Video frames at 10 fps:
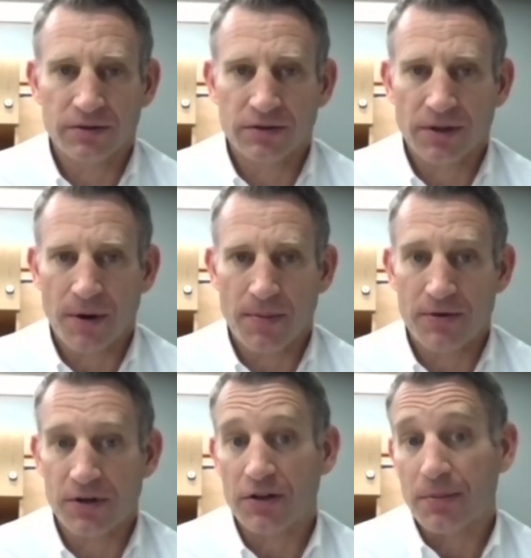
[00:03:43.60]
step up
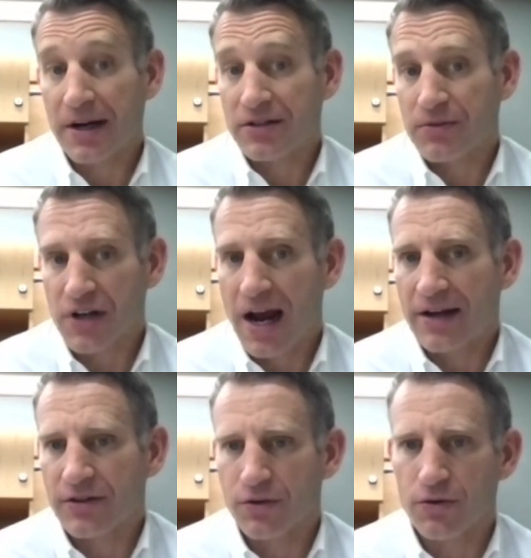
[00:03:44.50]
and start to make some
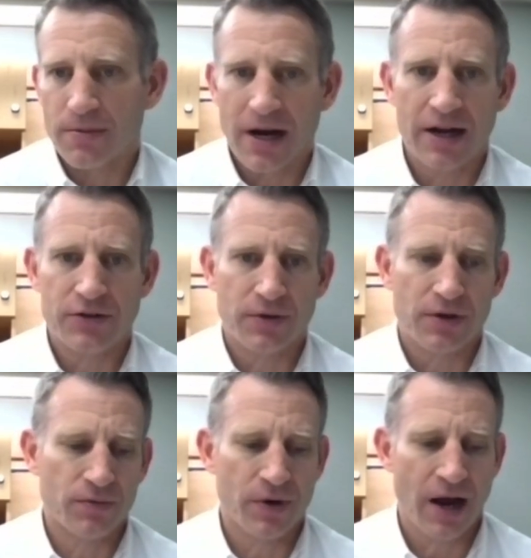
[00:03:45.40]
shots too, to be honest
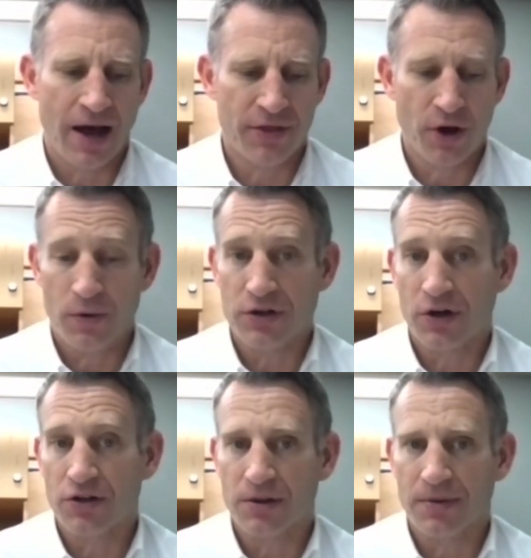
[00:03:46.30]
with you. I thought we
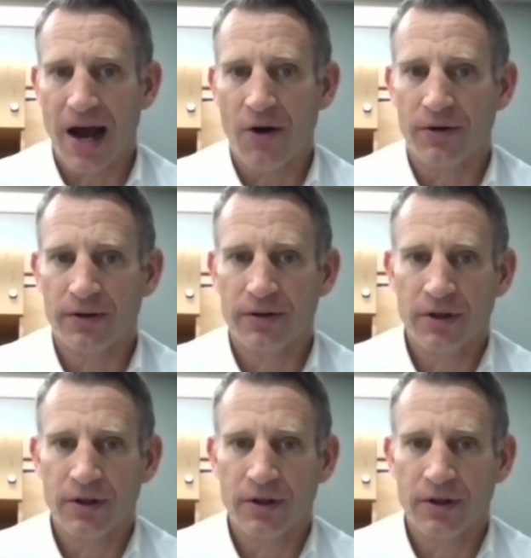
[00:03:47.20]
turned some down.